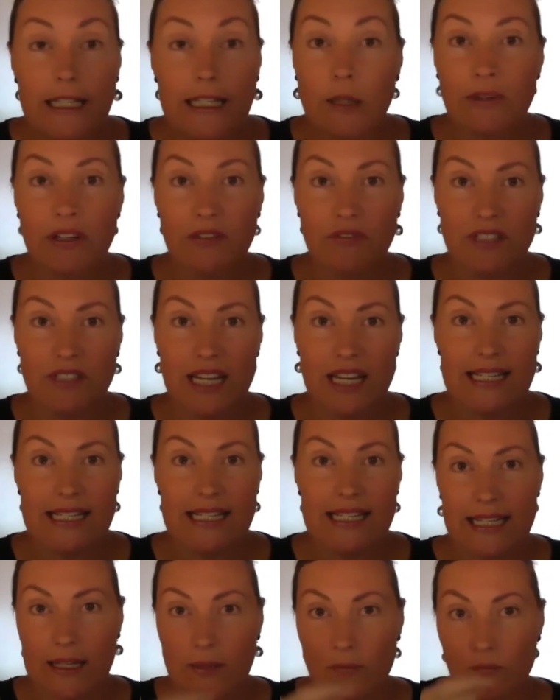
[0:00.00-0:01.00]
bit of
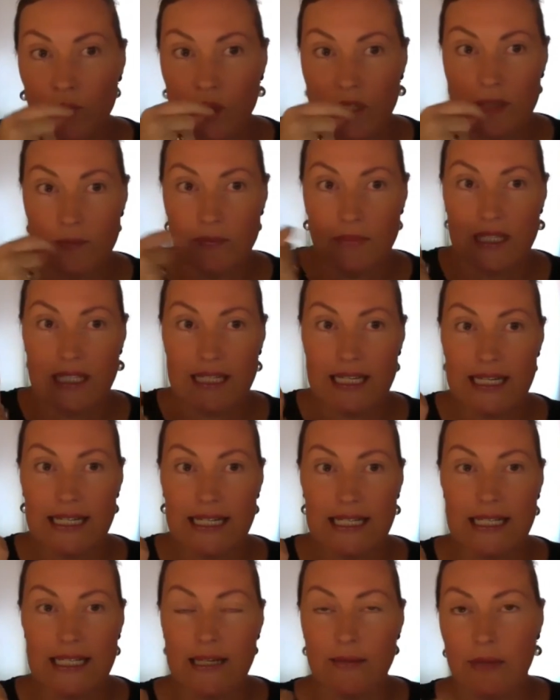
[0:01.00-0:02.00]
testing with some
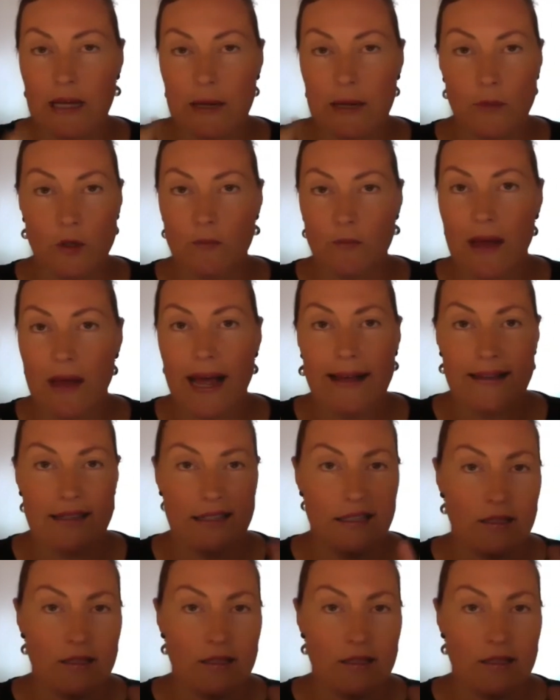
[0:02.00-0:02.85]
sticks in people's mouths,